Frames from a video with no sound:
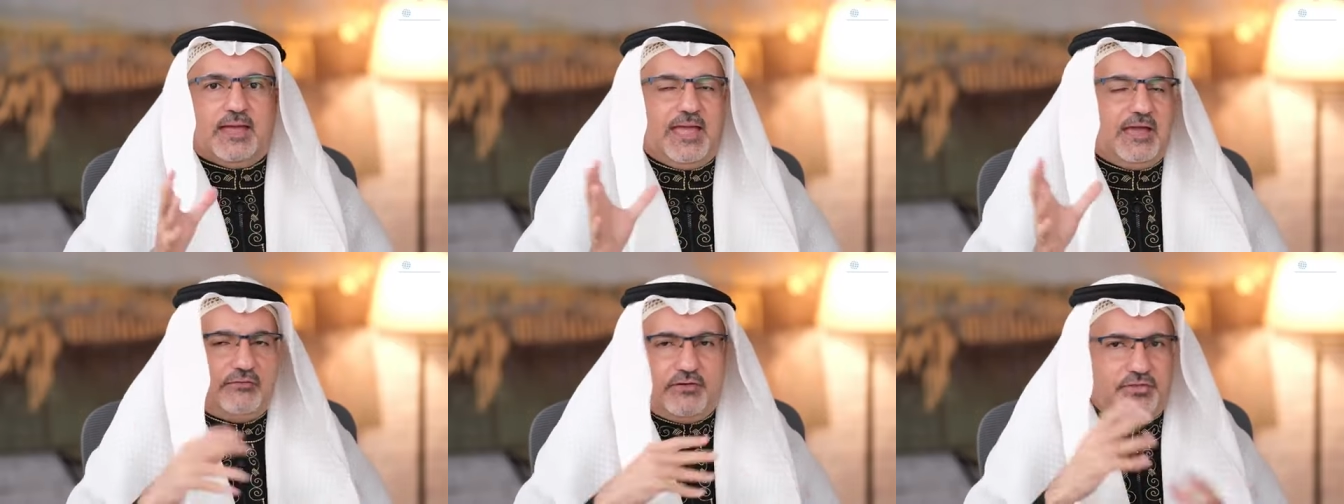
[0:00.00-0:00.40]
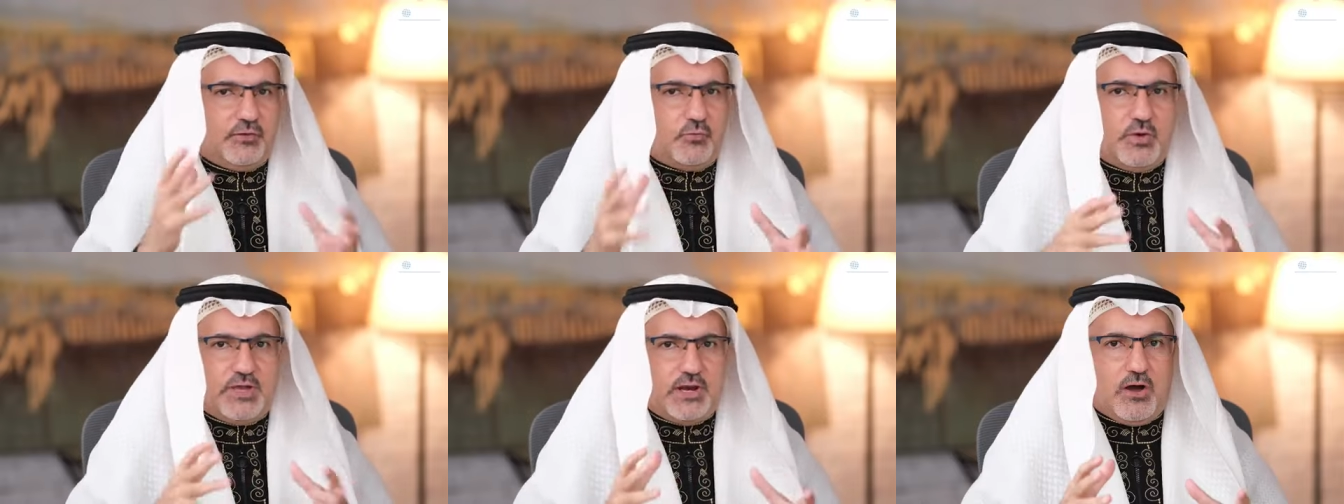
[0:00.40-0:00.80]

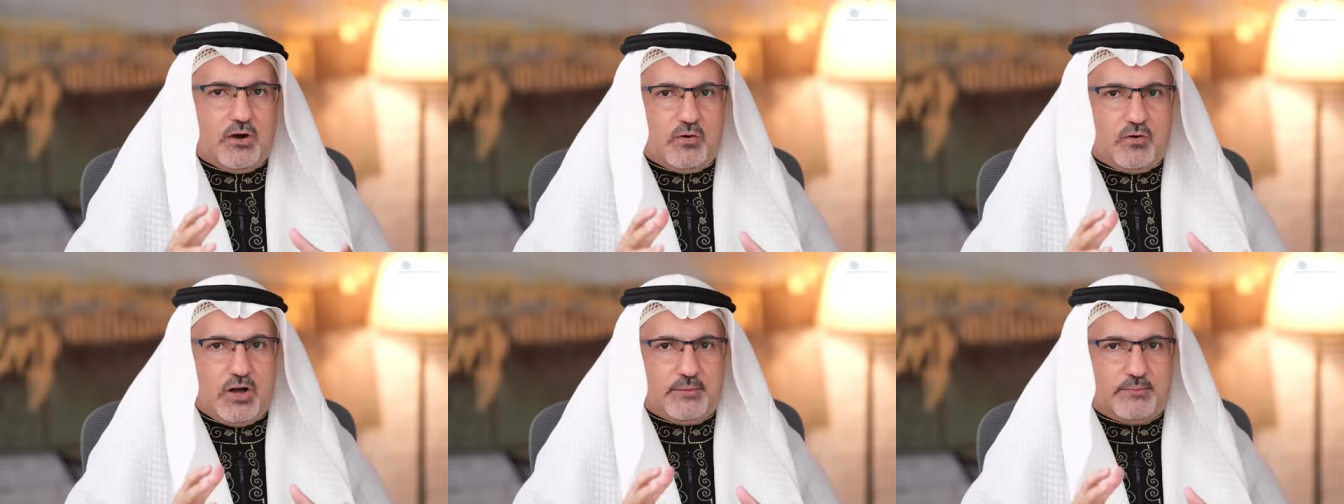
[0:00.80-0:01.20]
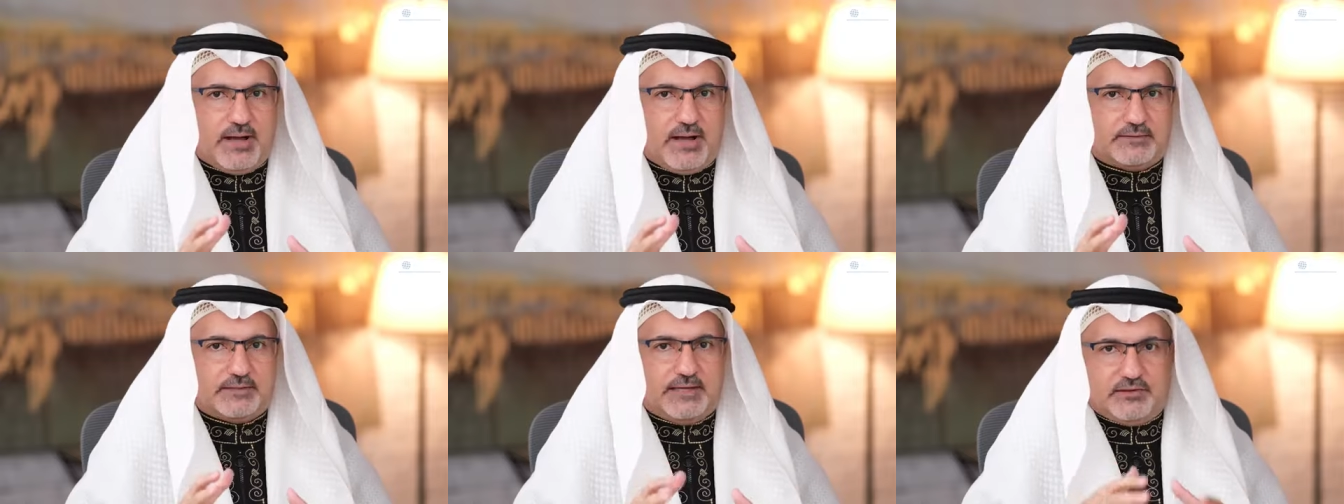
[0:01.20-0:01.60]
everything we know
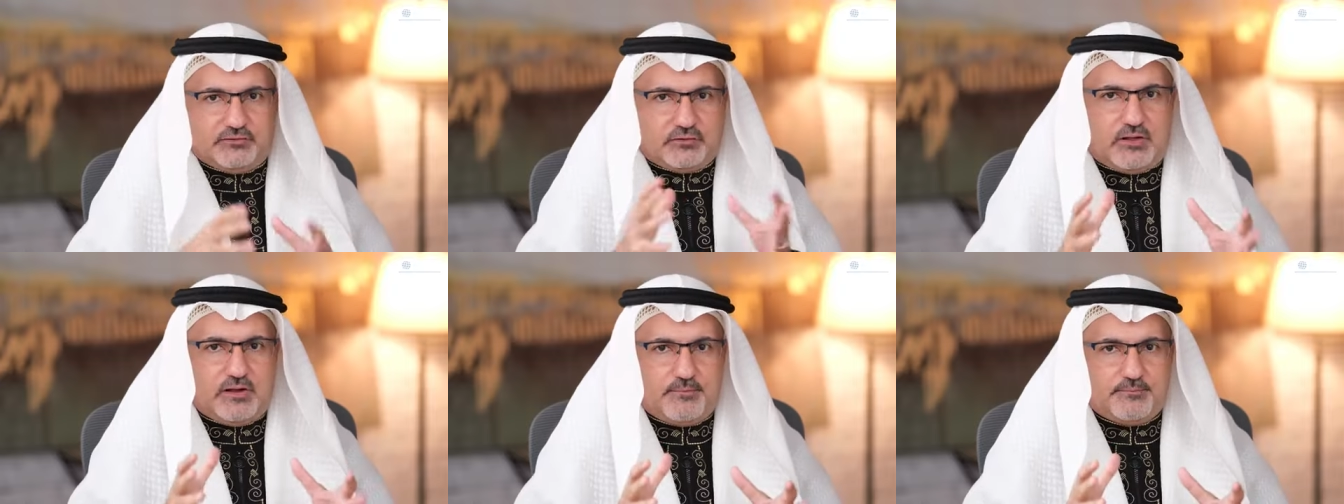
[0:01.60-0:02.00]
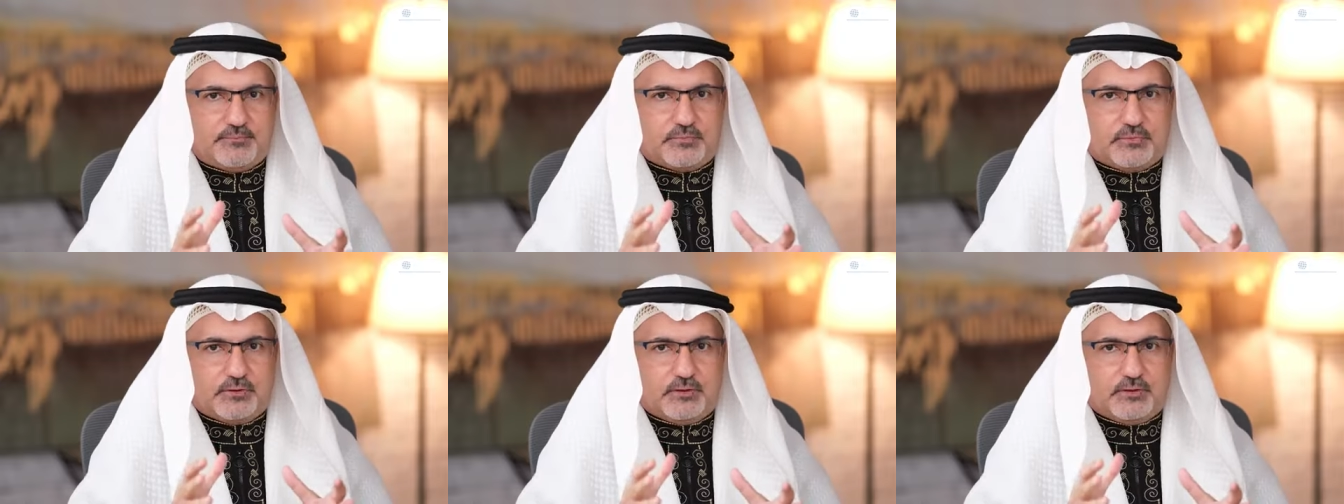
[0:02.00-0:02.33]
about Islam,